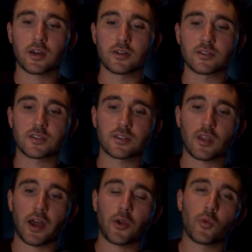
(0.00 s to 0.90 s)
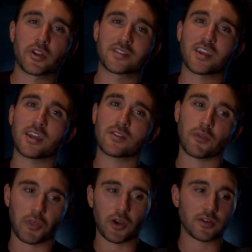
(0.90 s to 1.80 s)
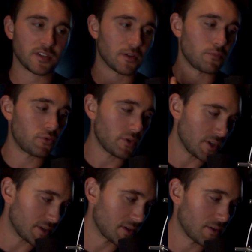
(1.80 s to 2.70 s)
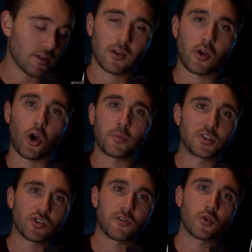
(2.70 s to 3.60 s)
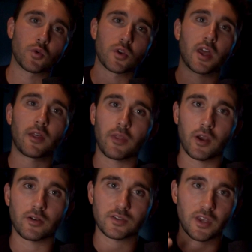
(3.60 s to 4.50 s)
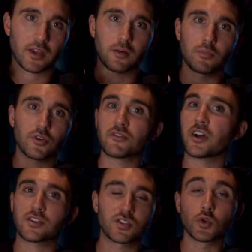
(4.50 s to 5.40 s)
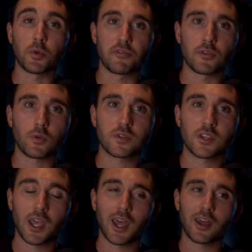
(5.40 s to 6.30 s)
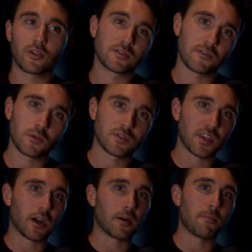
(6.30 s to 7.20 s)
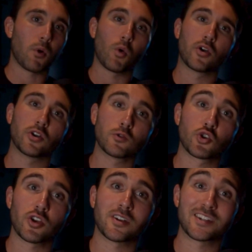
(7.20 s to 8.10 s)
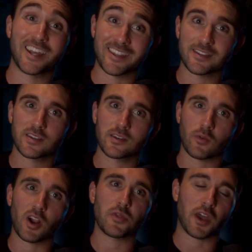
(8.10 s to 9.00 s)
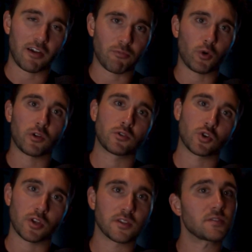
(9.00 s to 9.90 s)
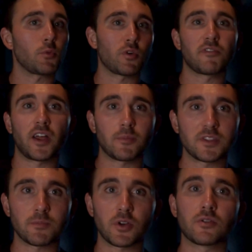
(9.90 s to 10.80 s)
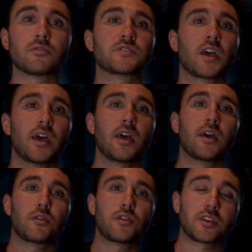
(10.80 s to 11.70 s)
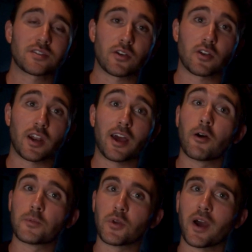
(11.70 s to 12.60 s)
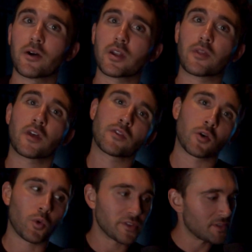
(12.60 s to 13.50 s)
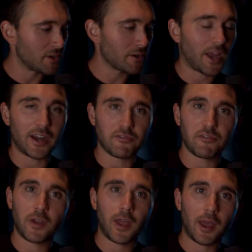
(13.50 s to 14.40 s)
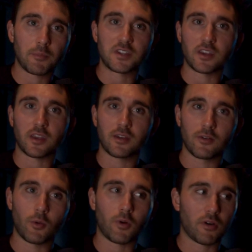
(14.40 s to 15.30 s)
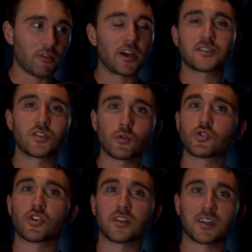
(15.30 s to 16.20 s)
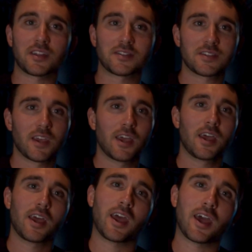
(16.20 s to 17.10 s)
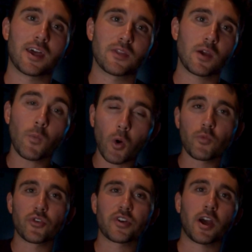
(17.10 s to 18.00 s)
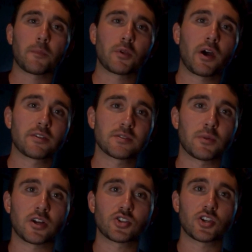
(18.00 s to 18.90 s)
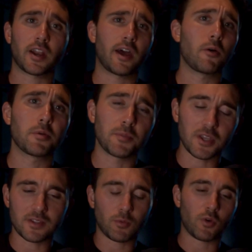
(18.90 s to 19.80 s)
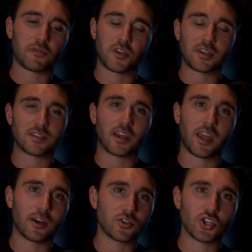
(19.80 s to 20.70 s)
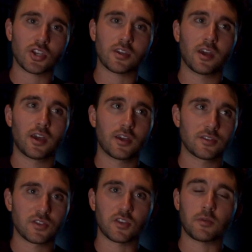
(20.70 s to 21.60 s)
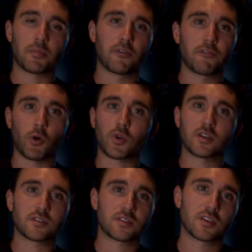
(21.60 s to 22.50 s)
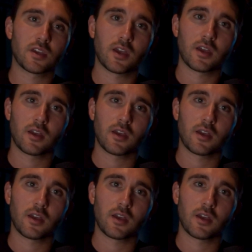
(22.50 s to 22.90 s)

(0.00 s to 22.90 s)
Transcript: Because I don't want to say that there's complete garbage food and there's like complete like superfoods. There's foods that are more nutrient dense, right? They have more nutrients, more vitamins, minerals, things that are going to help you out. And then there are ones that are kind of empty or less nutrient dense, and they won't really help you out as much. And help means more of things like energy, sleep, focus,